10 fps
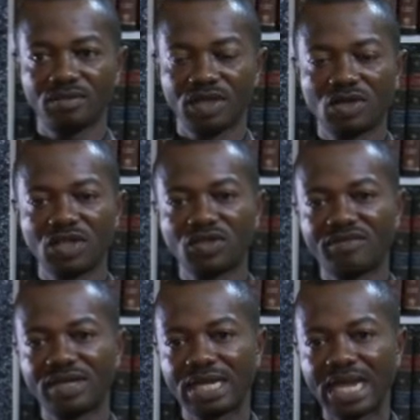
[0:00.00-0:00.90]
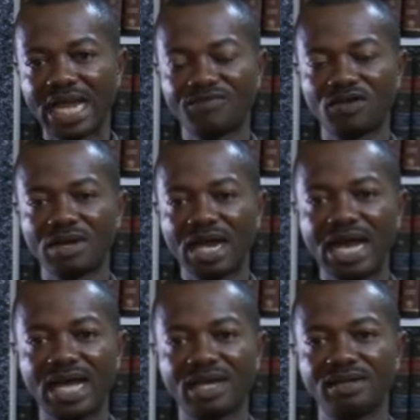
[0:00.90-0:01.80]
because you have a glide from
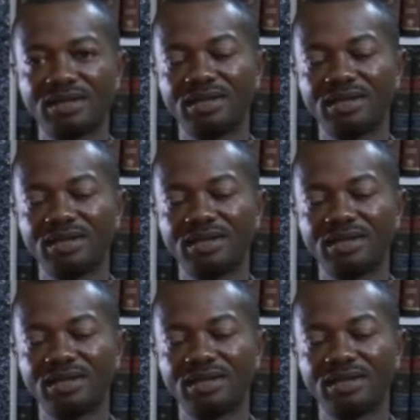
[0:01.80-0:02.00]
R,